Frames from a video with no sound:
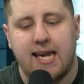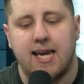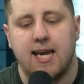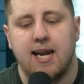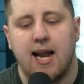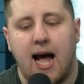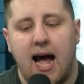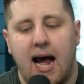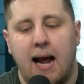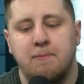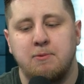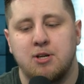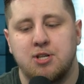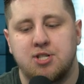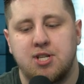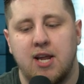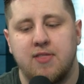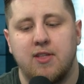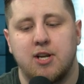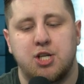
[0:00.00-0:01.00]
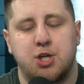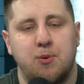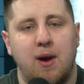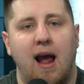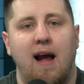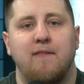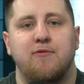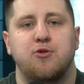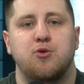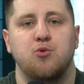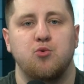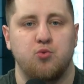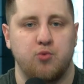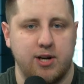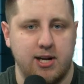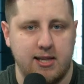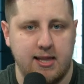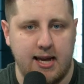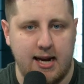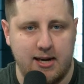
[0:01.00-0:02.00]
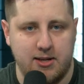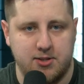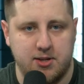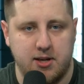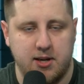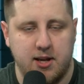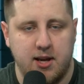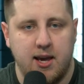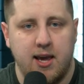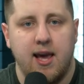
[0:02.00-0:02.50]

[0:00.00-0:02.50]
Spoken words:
it. I'm just saying that you have to realize it.